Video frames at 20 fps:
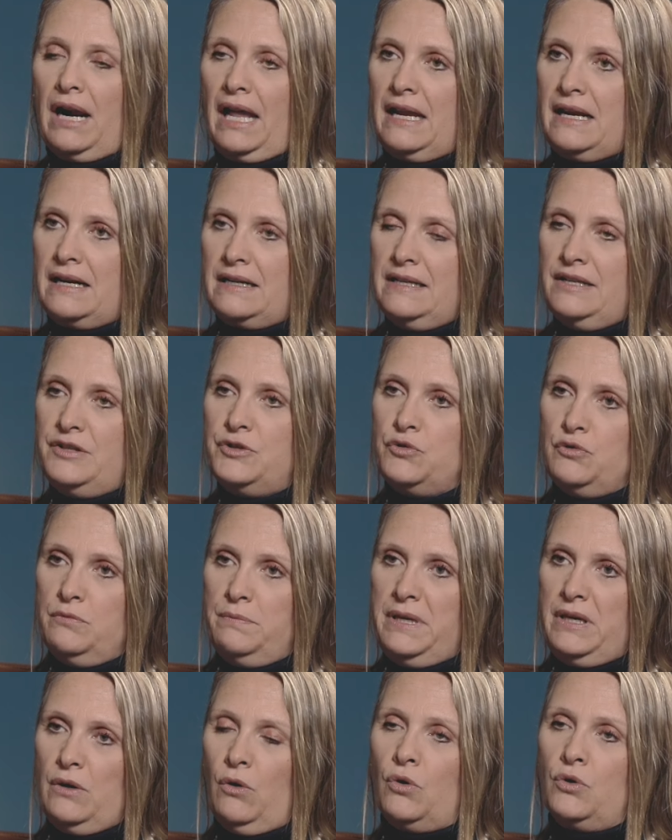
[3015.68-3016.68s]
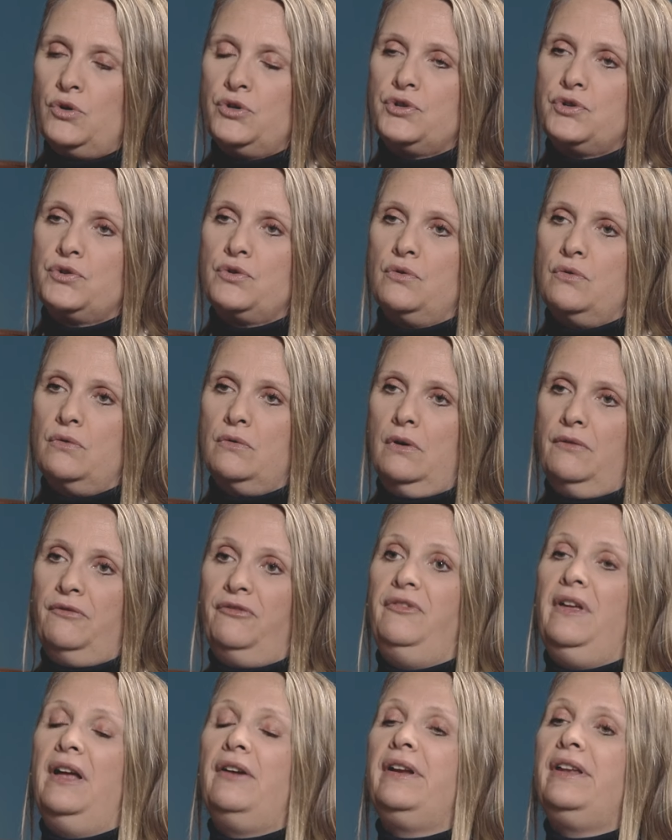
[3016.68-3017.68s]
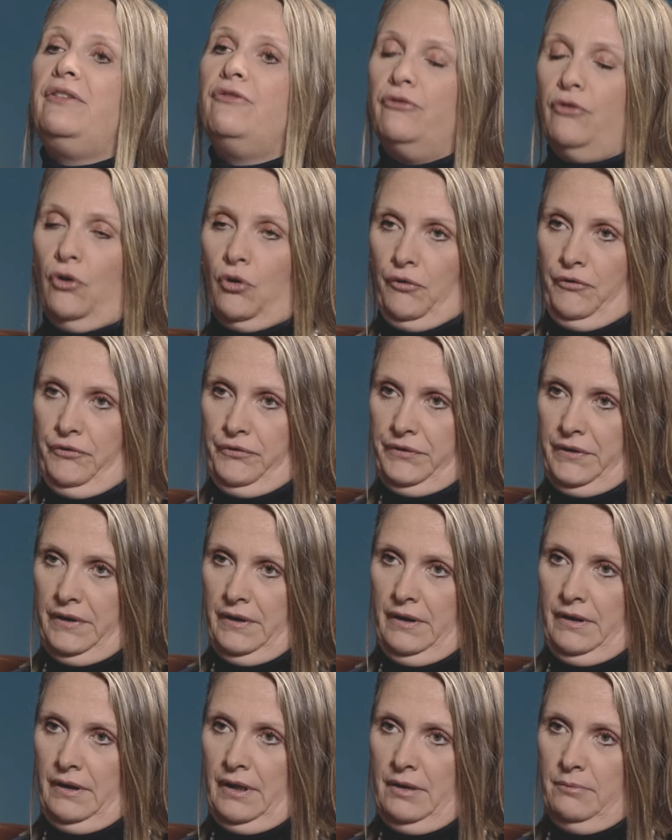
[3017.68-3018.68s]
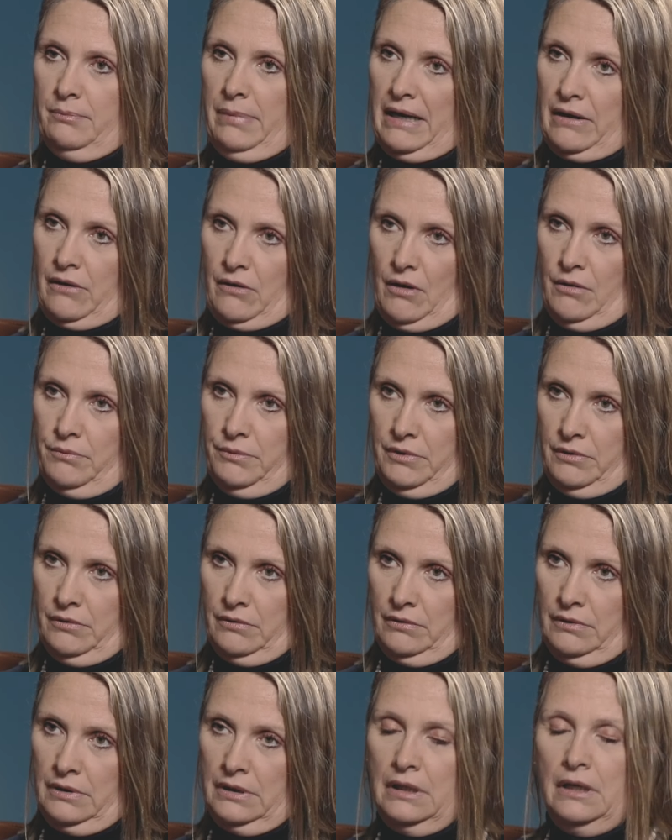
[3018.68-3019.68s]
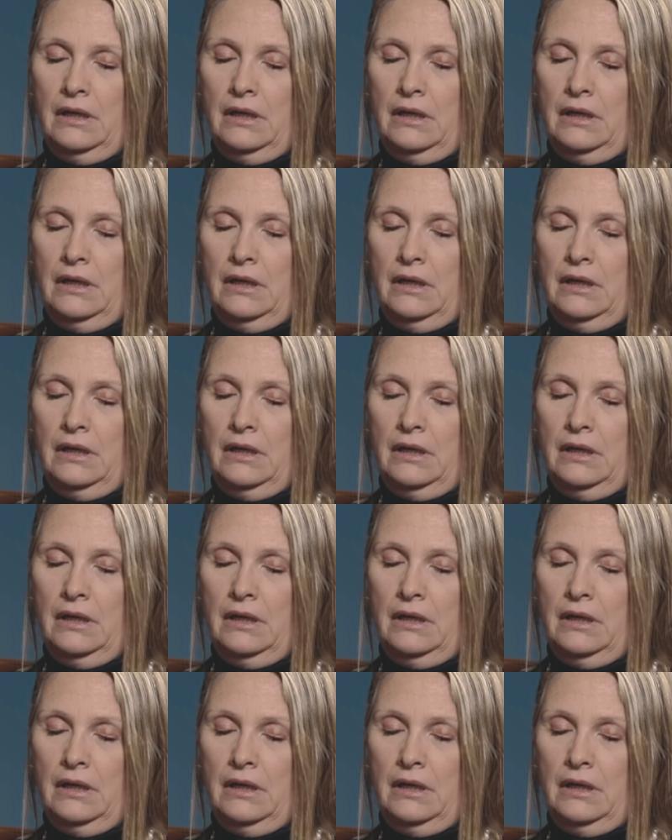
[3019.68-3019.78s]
likely to be also very involved in bicommunal